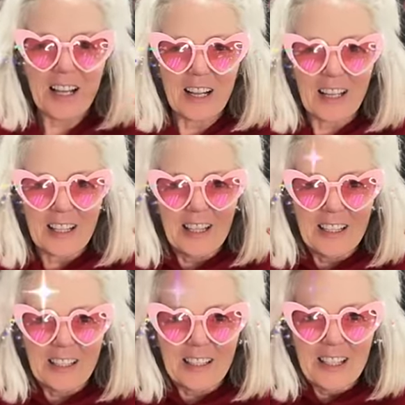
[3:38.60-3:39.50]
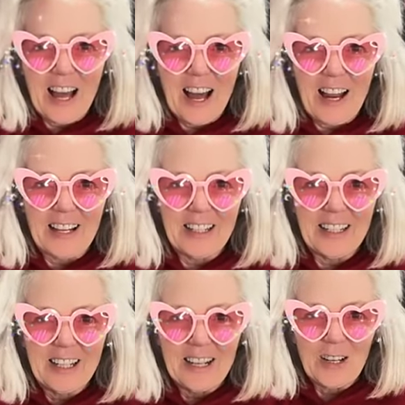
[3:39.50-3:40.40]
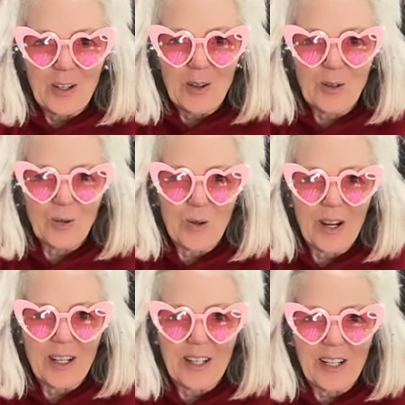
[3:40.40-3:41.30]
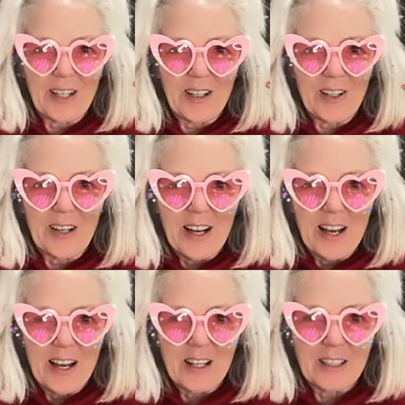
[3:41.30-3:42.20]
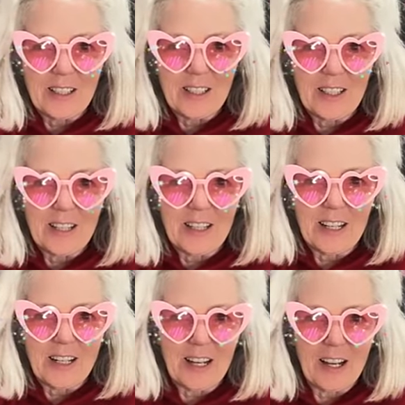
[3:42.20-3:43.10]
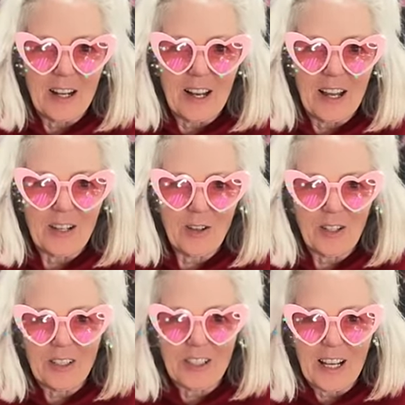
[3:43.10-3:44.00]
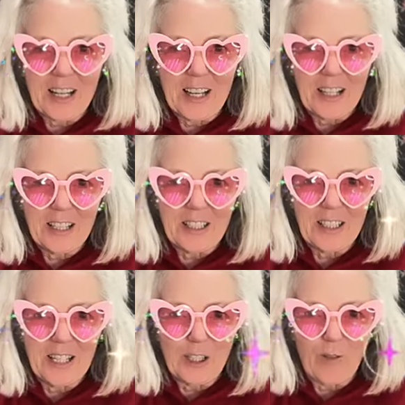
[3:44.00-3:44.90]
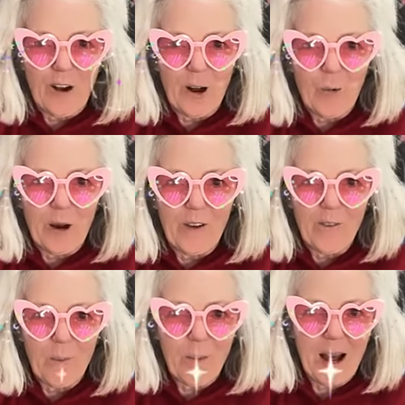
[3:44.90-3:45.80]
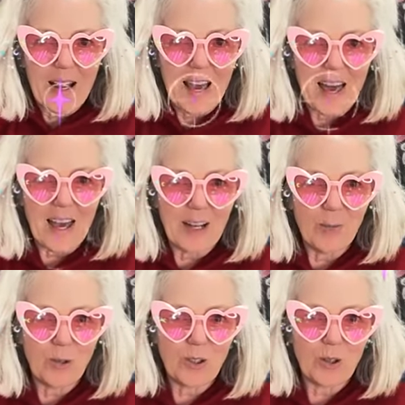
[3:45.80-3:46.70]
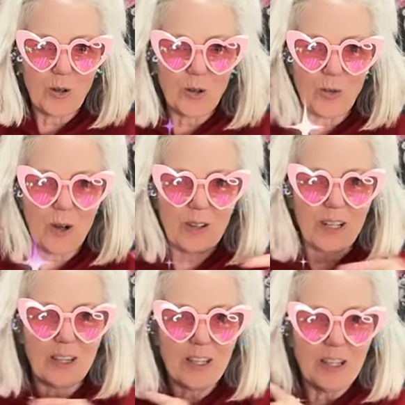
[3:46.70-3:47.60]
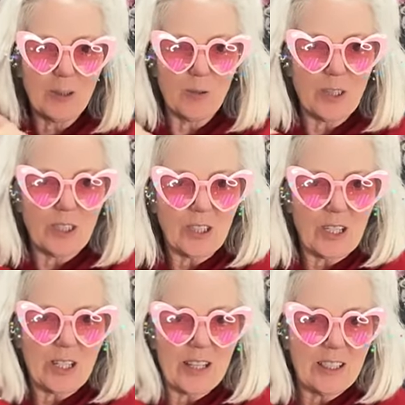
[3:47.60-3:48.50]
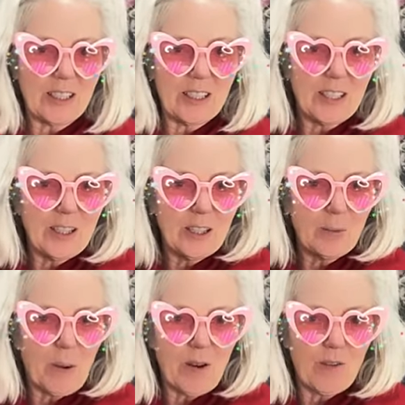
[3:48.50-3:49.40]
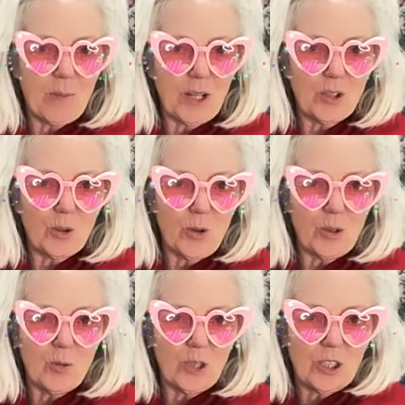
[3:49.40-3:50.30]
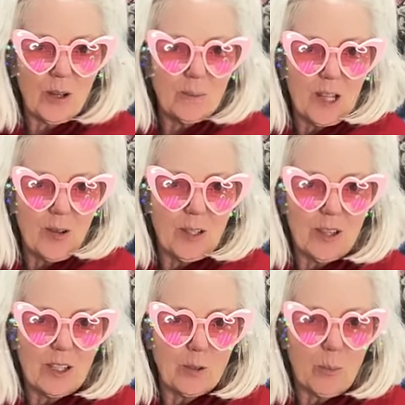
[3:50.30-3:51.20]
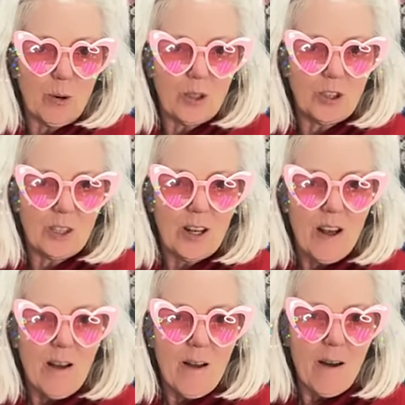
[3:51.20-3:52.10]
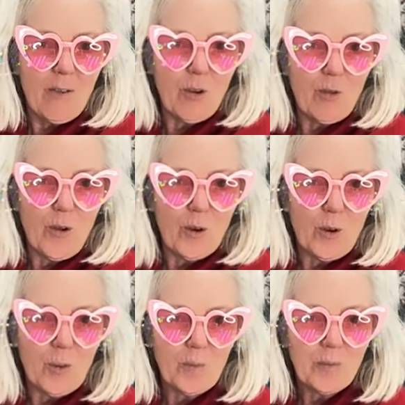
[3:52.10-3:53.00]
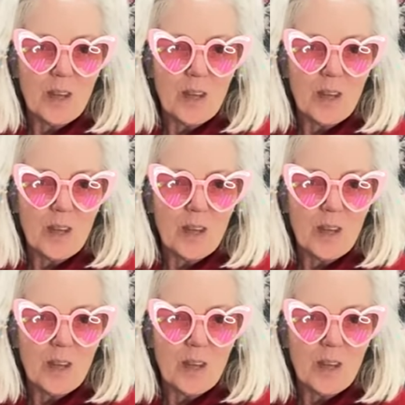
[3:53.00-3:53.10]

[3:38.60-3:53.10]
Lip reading: Like this line goes right here to the, and you can say that it's this far away from my head, which goes around like this, which is connected to this part of my shoulder, which comes out at this portion of the photo,